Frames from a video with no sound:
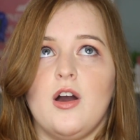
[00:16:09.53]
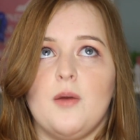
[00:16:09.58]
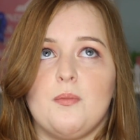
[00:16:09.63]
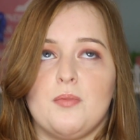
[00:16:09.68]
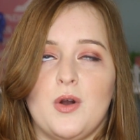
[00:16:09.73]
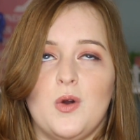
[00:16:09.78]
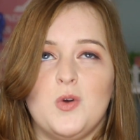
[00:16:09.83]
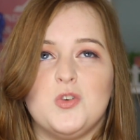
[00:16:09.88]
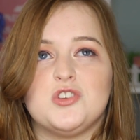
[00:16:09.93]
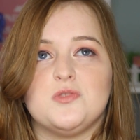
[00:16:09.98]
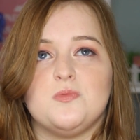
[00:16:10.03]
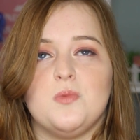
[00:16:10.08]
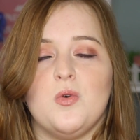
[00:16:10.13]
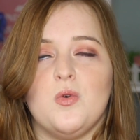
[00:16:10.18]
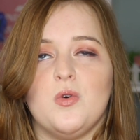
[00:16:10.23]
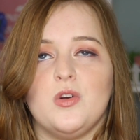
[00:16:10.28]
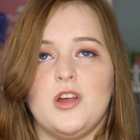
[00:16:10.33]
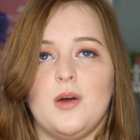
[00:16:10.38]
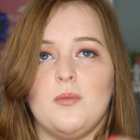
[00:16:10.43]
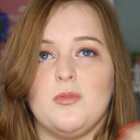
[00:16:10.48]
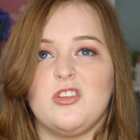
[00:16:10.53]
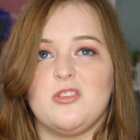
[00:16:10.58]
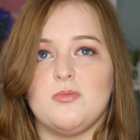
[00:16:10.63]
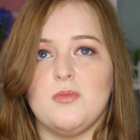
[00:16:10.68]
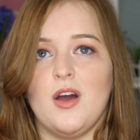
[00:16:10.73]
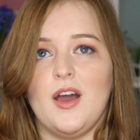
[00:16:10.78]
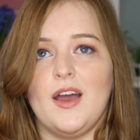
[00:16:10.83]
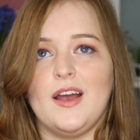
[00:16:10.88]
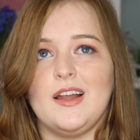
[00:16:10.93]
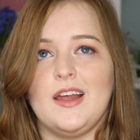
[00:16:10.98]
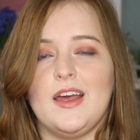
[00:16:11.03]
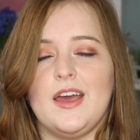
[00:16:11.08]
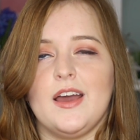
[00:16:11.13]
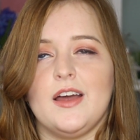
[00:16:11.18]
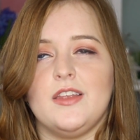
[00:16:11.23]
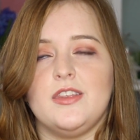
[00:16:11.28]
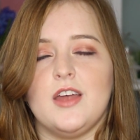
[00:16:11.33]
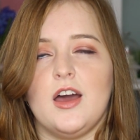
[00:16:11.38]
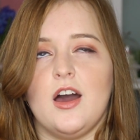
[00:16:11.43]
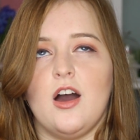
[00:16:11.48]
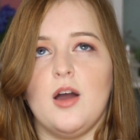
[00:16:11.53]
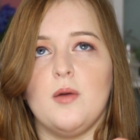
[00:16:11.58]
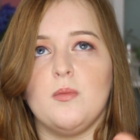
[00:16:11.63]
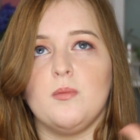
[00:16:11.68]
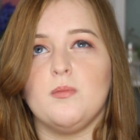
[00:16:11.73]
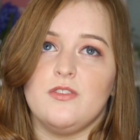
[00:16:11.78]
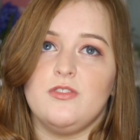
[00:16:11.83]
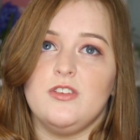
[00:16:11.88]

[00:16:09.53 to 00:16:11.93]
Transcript: approachable and that I'm smiling and that I'm